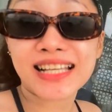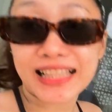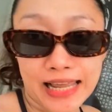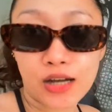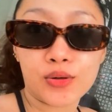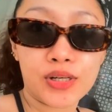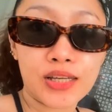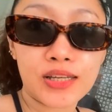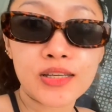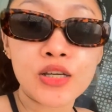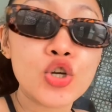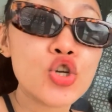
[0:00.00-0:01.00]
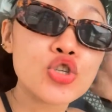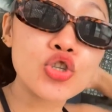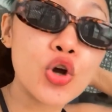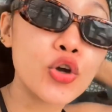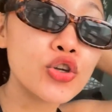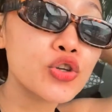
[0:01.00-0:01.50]
cloudy,
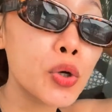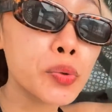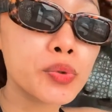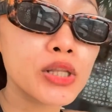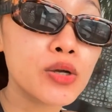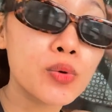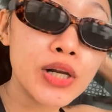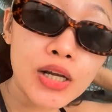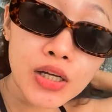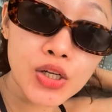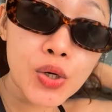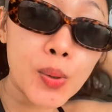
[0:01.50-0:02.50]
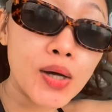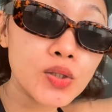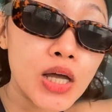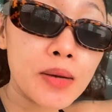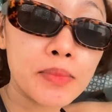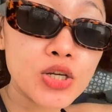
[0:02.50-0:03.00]
so you don't really want to go out
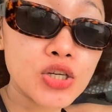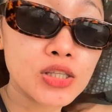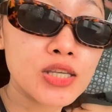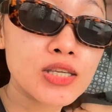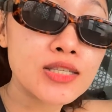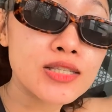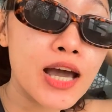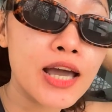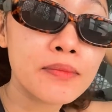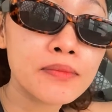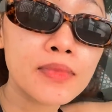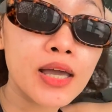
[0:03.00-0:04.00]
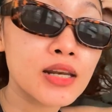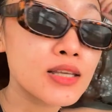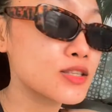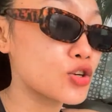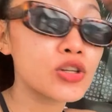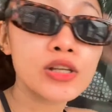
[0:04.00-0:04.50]
that much at this time. And
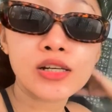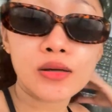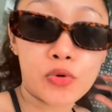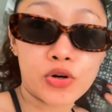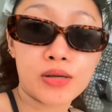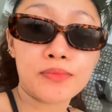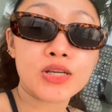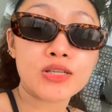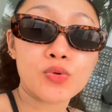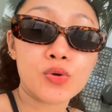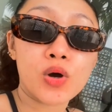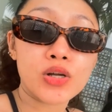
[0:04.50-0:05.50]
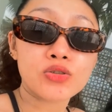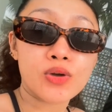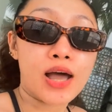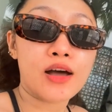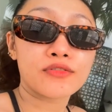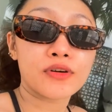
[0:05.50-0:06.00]
it's early in the morning because we want to
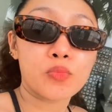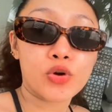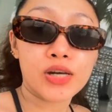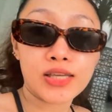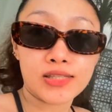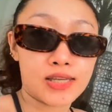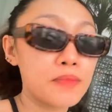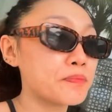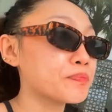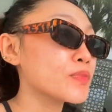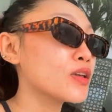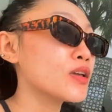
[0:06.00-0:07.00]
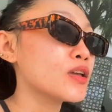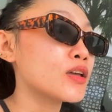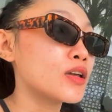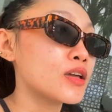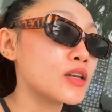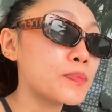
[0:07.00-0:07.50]
have a morning dip
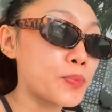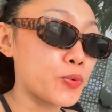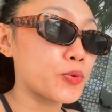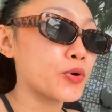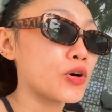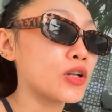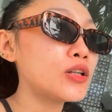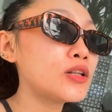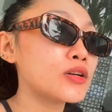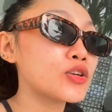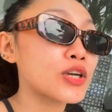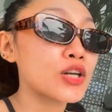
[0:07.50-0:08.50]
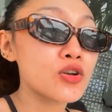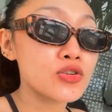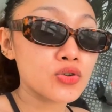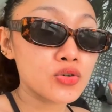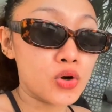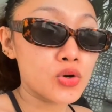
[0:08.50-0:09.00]
in a pool. You can
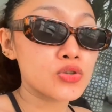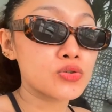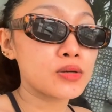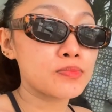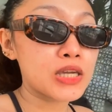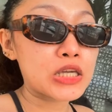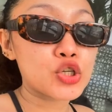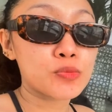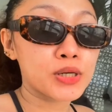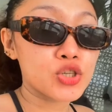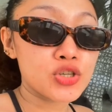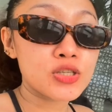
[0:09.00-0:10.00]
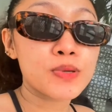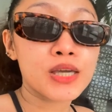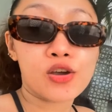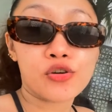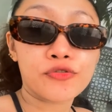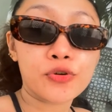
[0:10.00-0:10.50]
also go to the beach, but just be
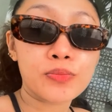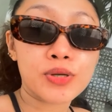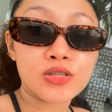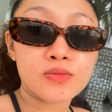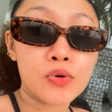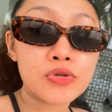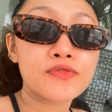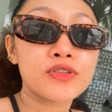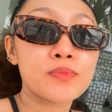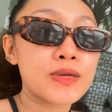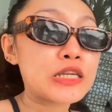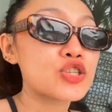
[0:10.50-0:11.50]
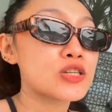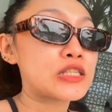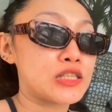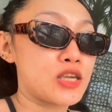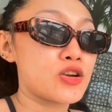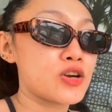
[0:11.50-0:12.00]
careful because most of the
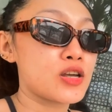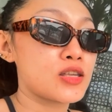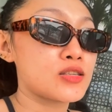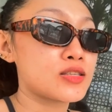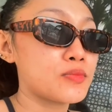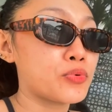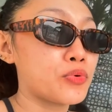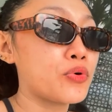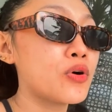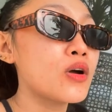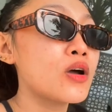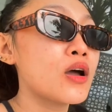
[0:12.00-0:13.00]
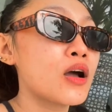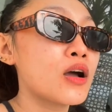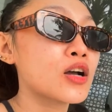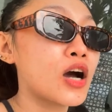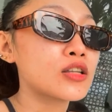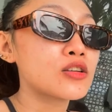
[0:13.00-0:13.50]
beaches here in Cebu
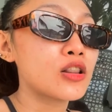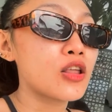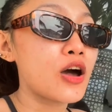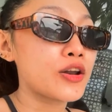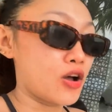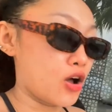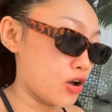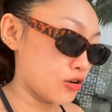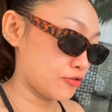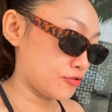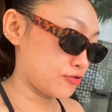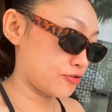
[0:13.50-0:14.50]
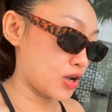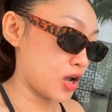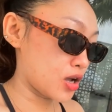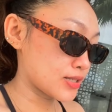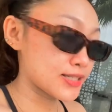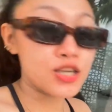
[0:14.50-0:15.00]
got a lot of
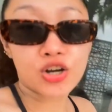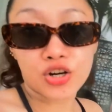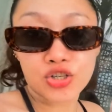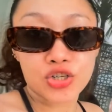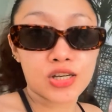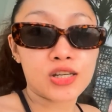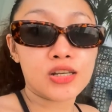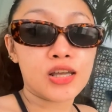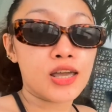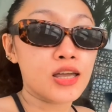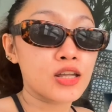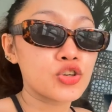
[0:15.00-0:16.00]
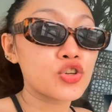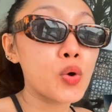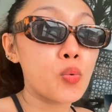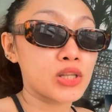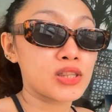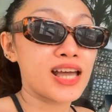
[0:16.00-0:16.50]
sea urchin, and you
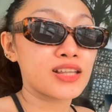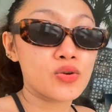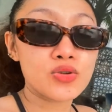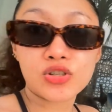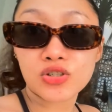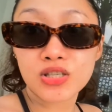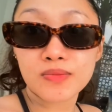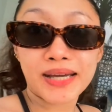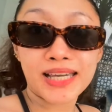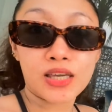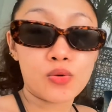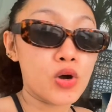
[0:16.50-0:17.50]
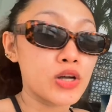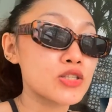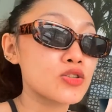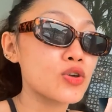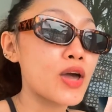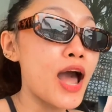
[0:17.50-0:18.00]
don't want that. Those are the spiky ones,
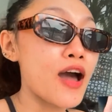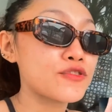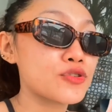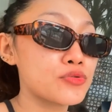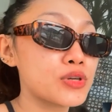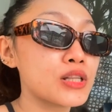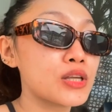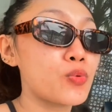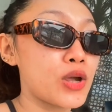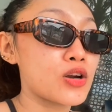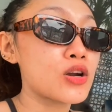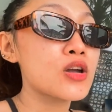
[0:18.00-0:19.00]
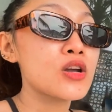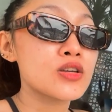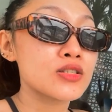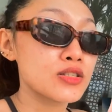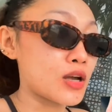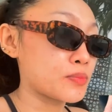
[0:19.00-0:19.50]
so you have to really wear
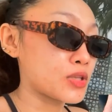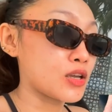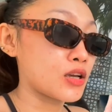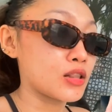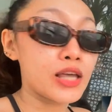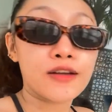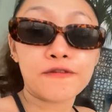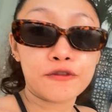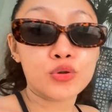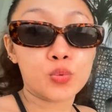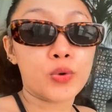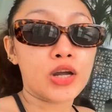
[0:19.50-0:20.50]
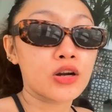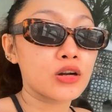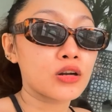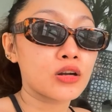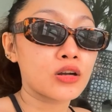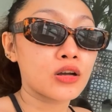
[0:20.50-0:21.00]
something like footwear,
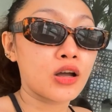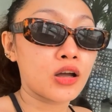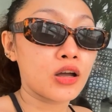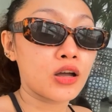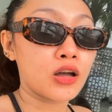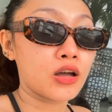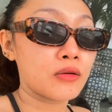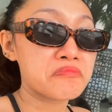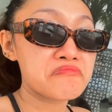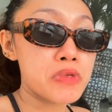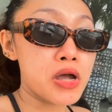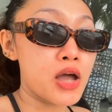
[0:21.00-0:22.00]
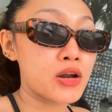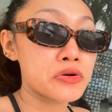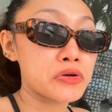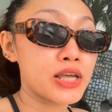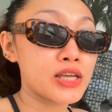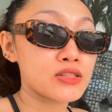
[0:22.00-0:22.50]
I don't
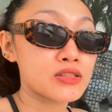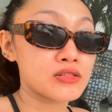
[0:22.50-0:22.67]
know, like